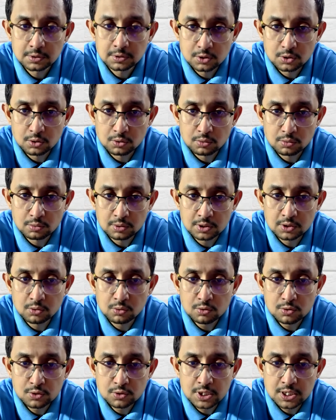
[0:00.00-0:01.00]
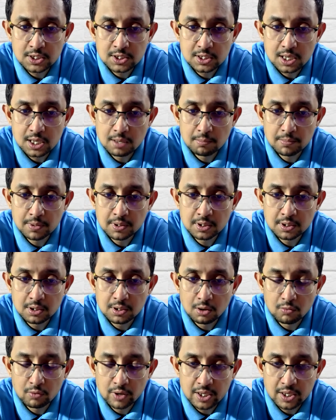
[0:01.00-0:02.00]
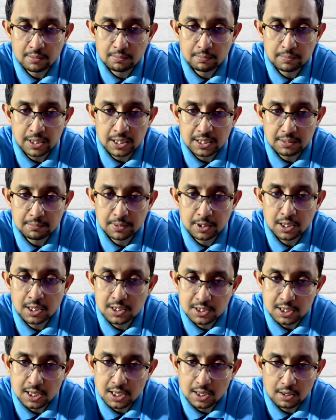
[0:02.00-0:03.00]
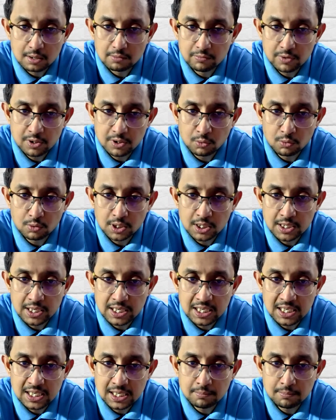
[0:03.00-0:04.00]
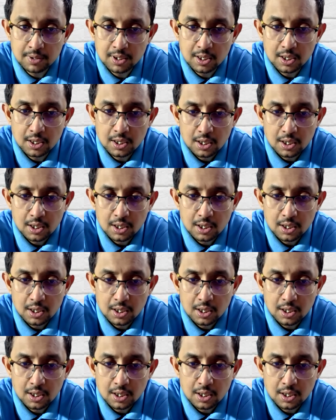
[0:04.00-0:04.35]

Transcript: So those things have been already built because we know that LLM